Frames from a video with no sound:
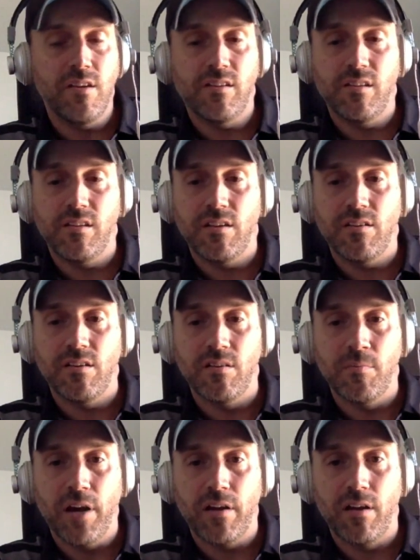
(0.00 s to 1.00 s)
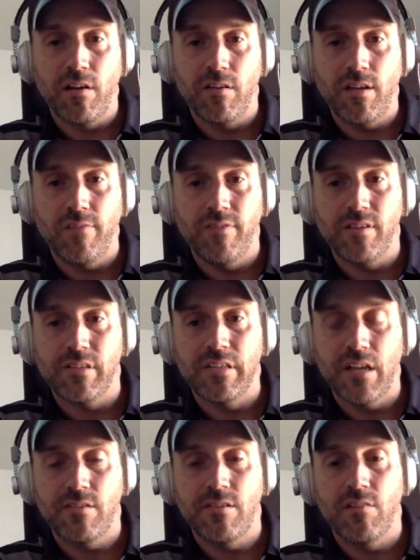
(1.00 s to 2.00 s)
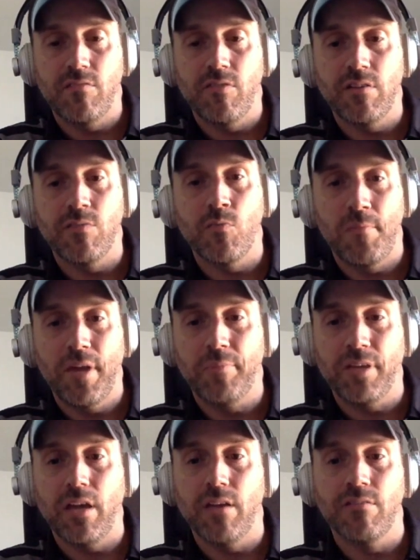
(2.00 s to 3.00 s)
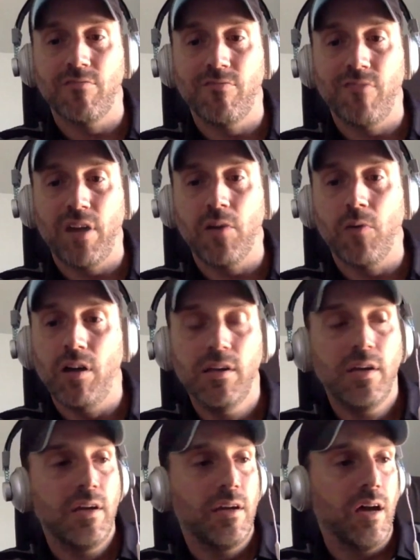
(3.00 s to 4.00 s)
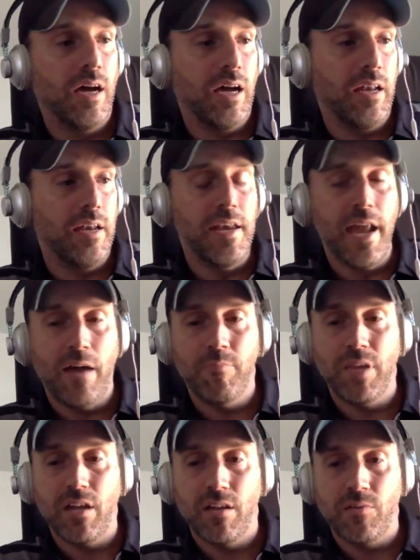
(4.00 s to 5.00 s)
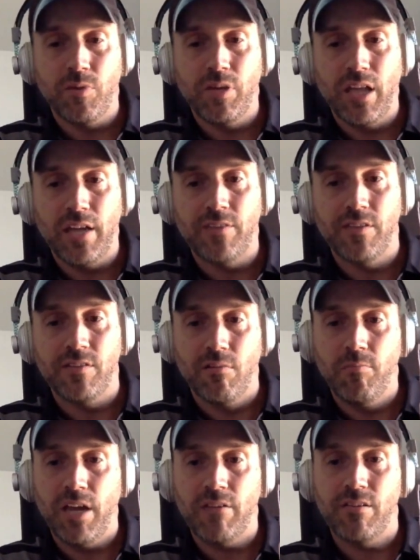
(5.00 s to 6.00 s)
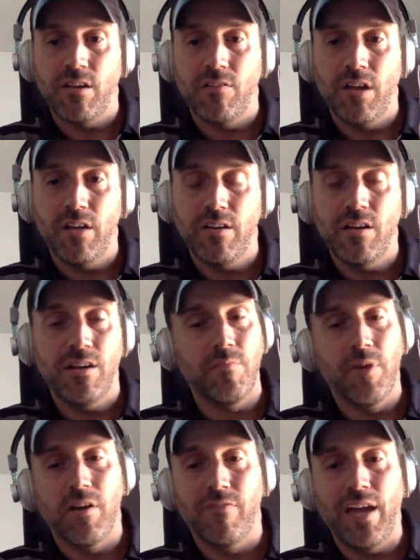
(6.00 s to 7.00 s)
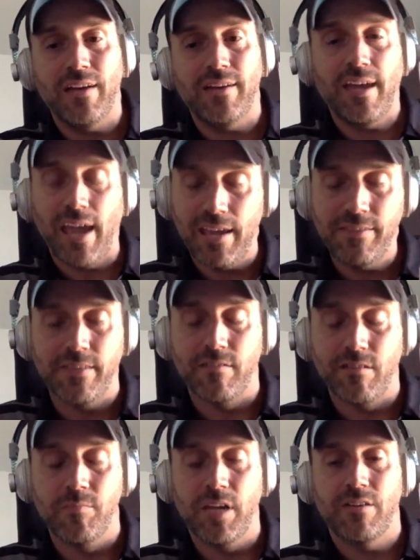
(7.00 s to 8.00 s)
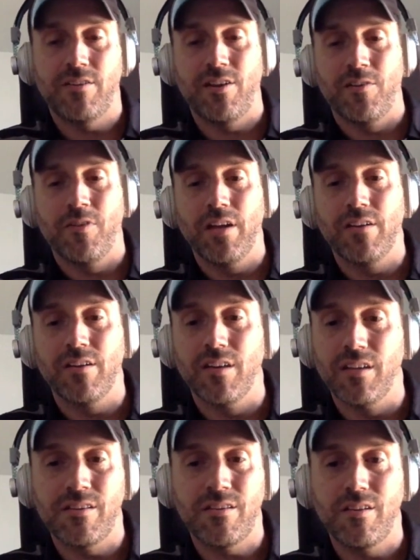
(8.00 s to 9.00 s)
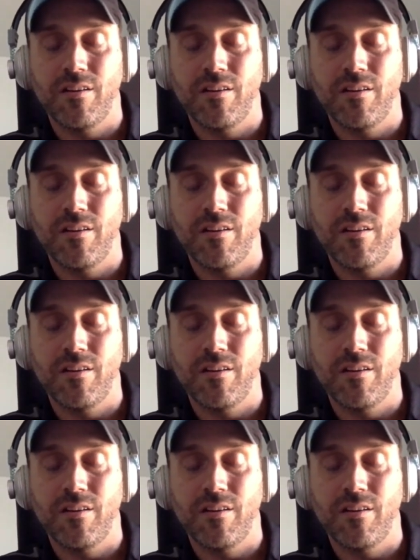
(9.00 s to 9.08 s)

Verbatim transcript: decision to market ourselves as a next-generation web application firewall, uh, not because we like the term next generation. As a matter of fact, I hate the term next generation. It's,